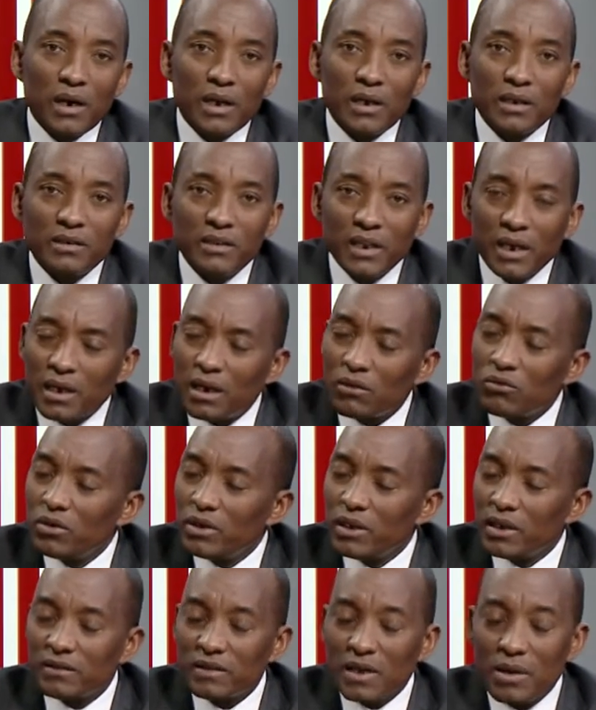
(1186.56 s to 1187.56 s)
Take a good
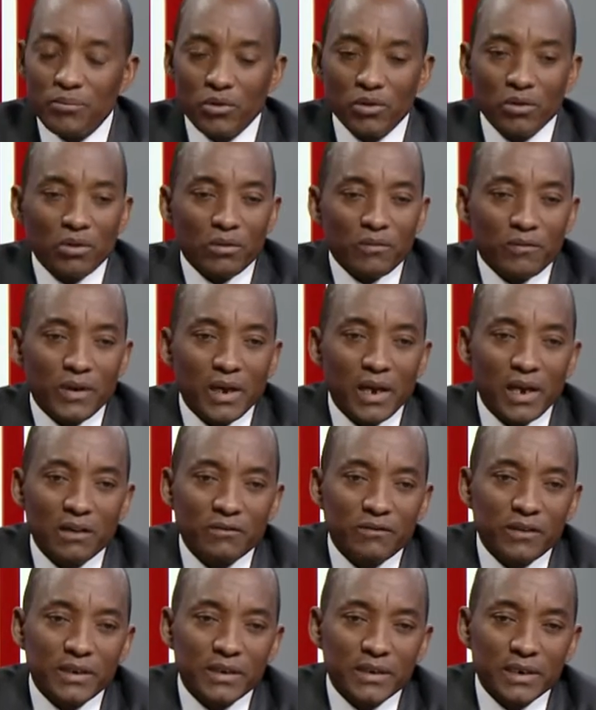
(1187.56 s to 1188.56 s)
example of
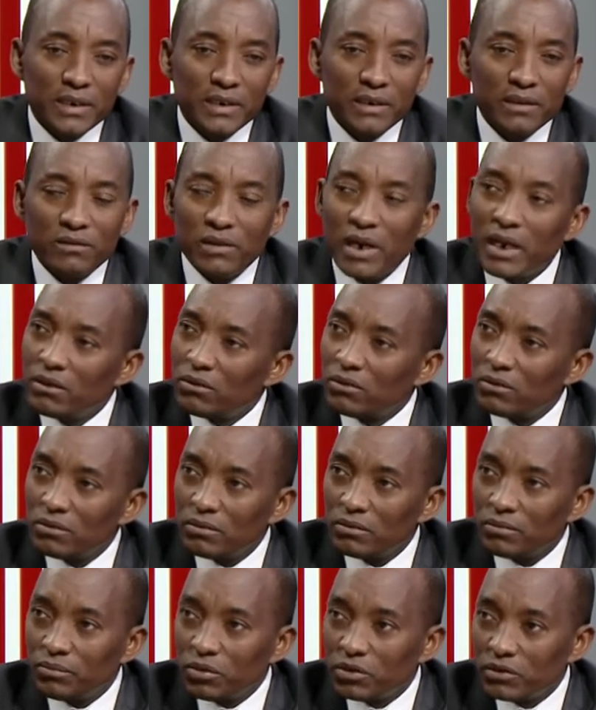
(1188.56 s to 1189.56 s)
elephant and rhino
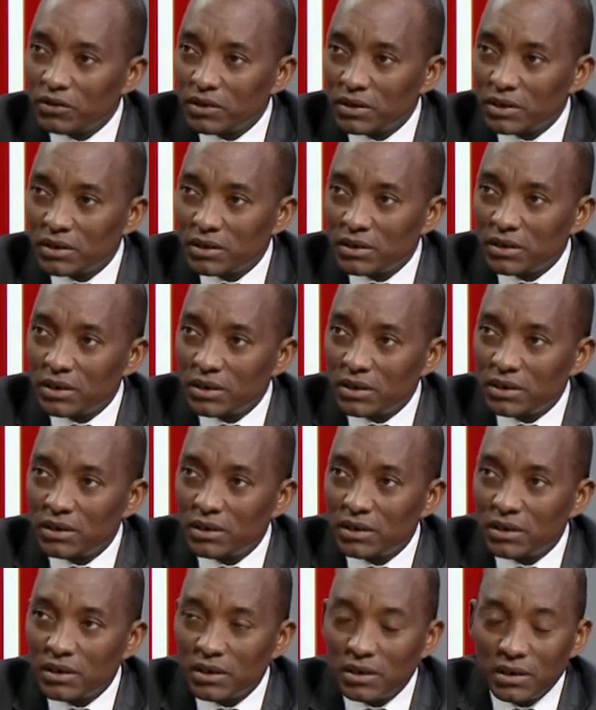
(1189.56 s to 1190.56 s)
poaching
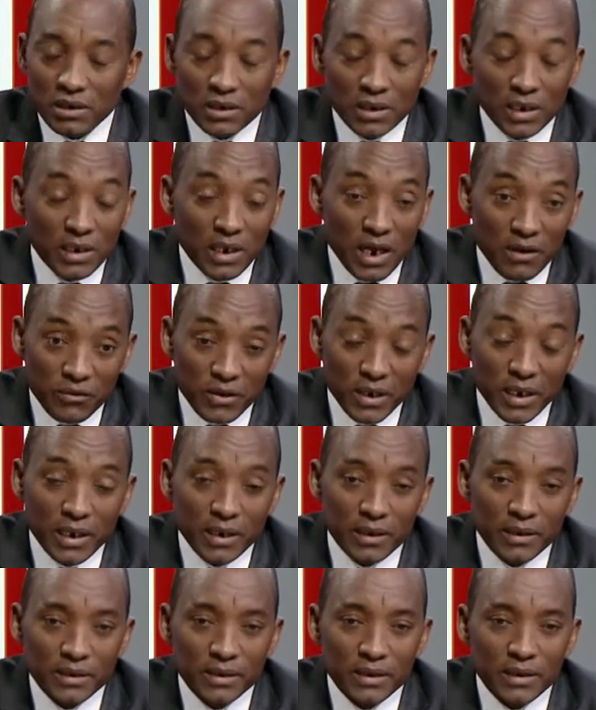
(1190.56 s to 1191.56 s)
in Africa.
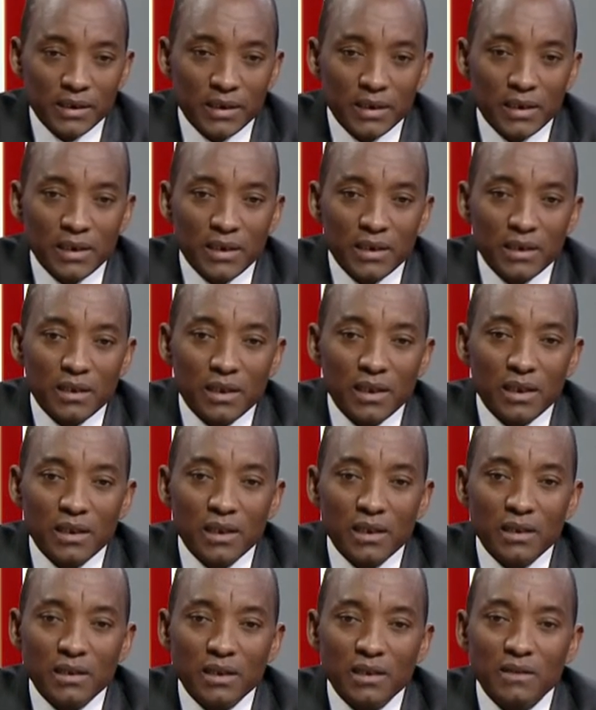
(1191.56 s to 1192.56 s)

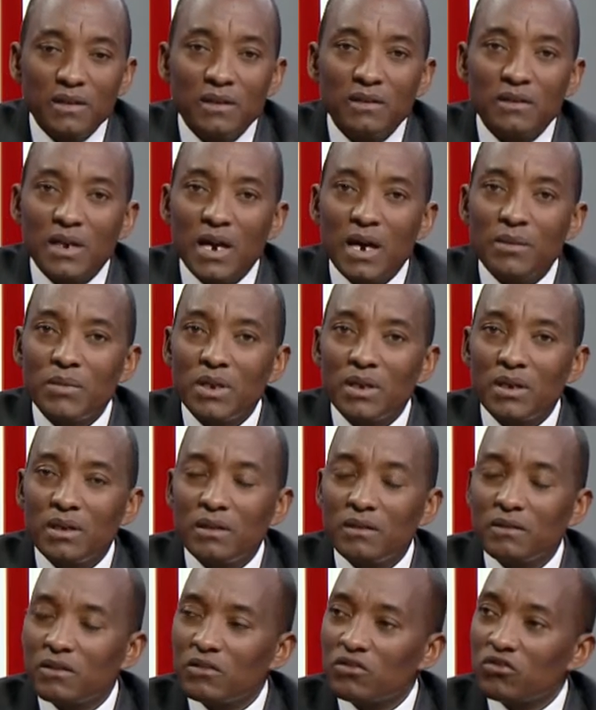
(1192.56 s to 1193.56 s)
This is
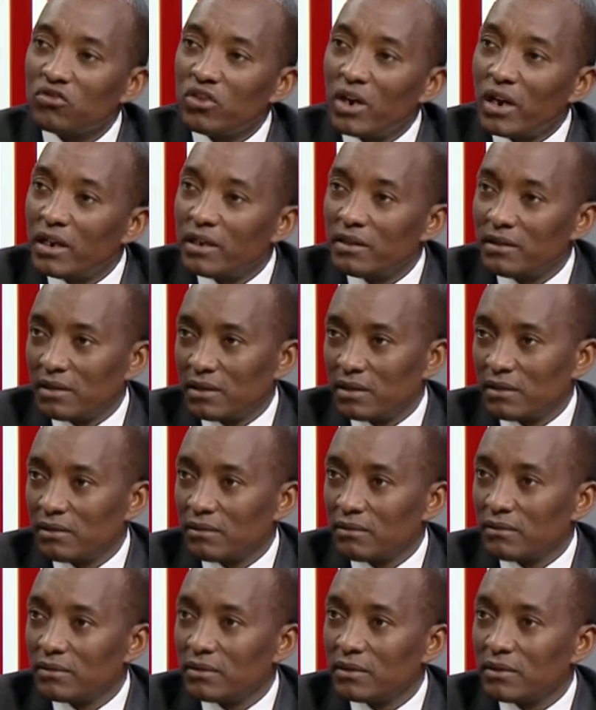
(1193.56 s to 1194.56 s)
challenging.
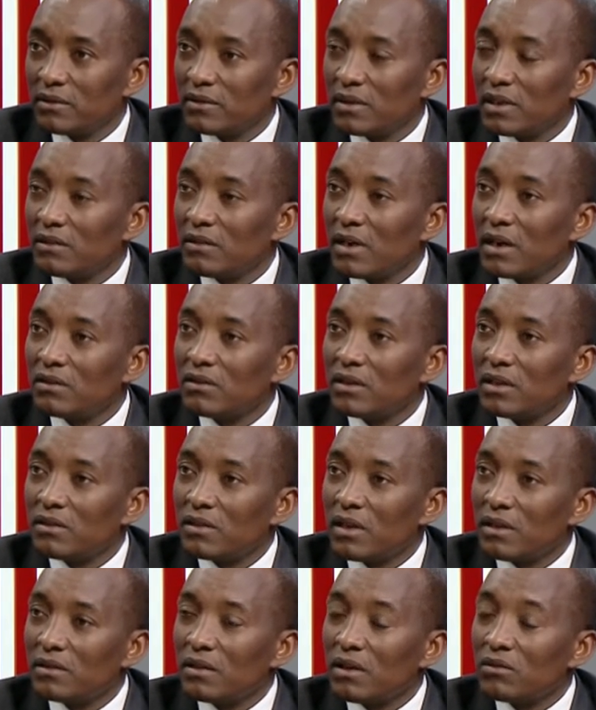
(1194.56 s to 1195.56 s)
It's
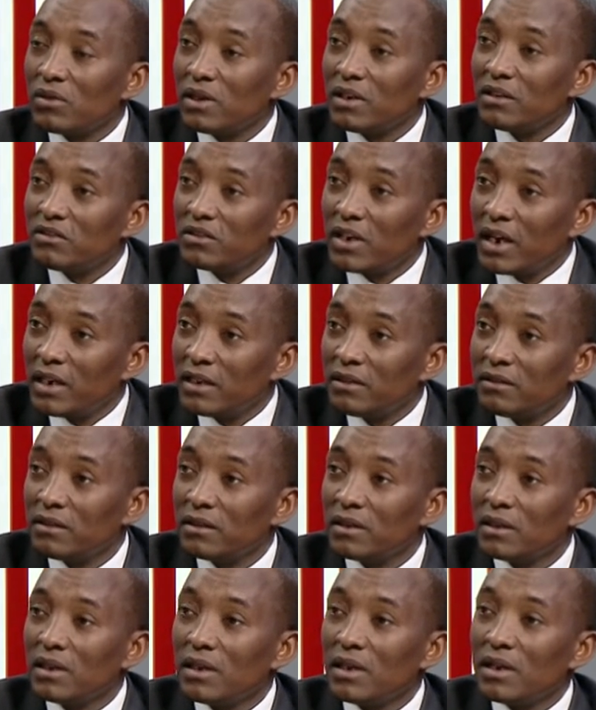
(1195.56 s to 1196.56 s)
actually challenging
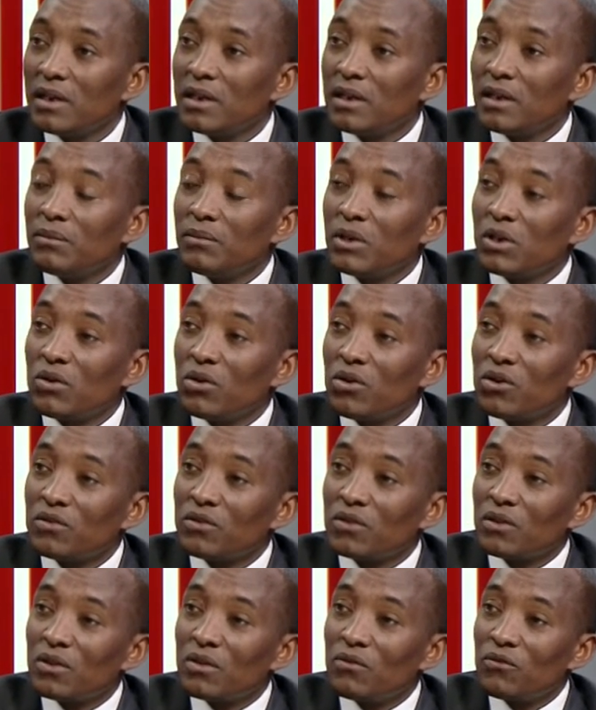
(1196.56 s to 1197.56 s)

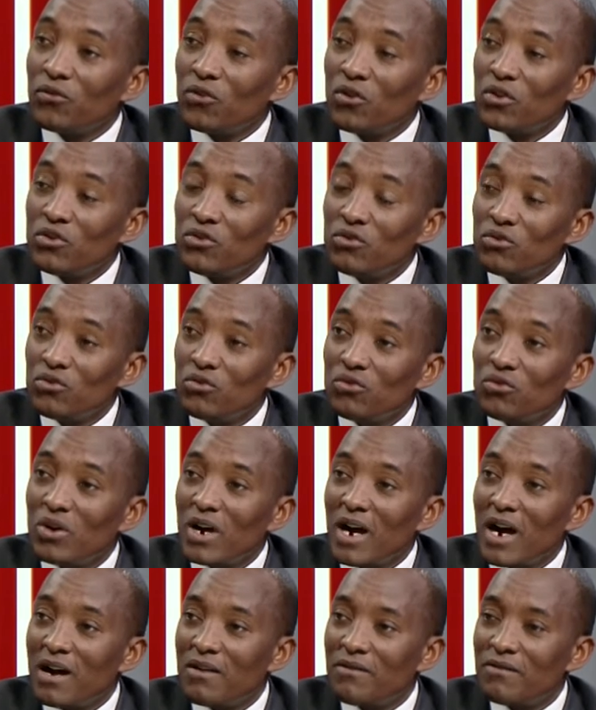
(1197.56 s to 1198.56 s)
because for you to
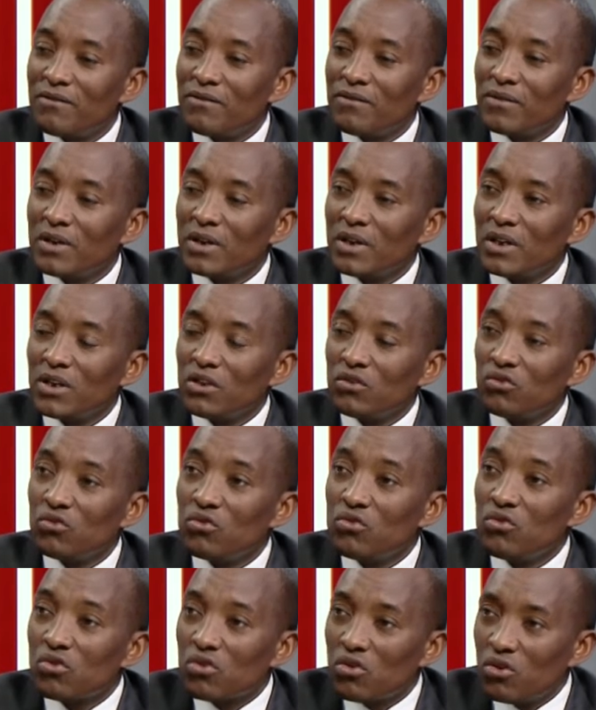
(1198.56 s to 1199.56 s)

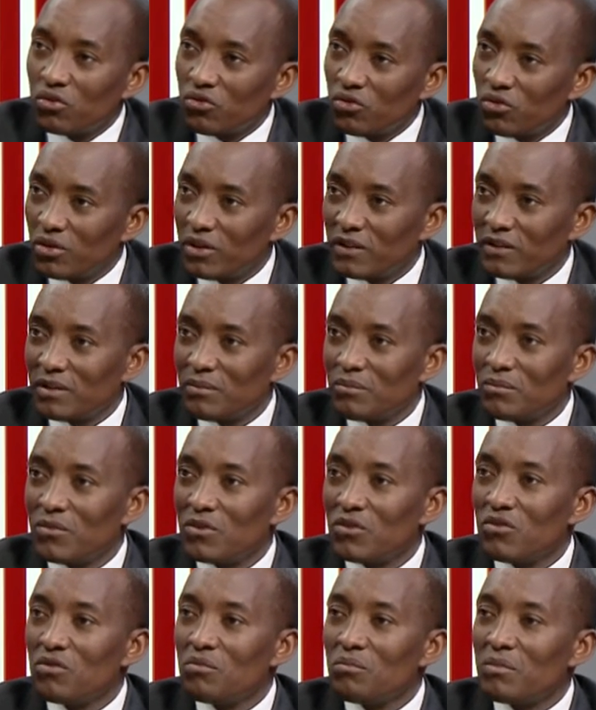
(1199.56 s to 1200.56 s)
grow tourism,
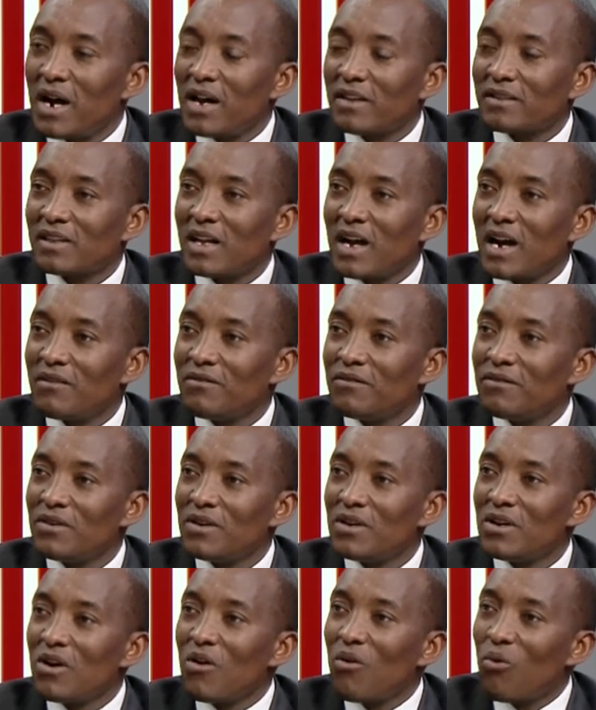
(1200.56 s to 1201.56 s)
you must have
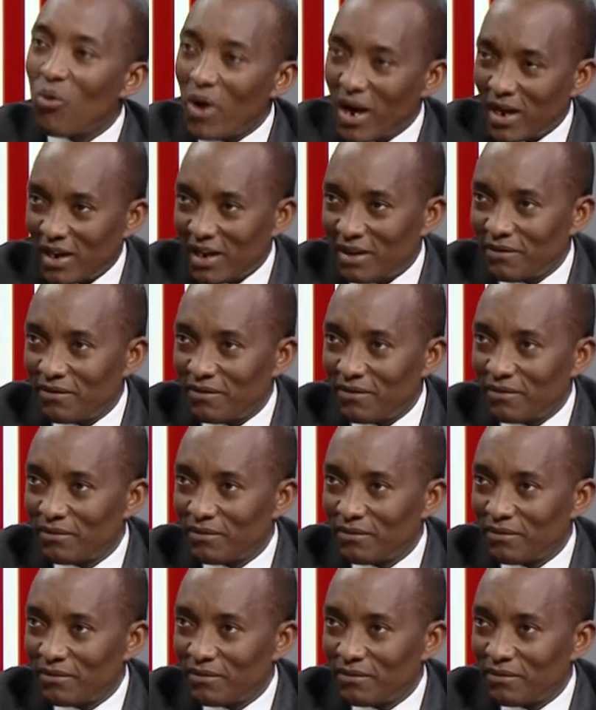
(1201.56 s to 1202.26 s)
wildlife.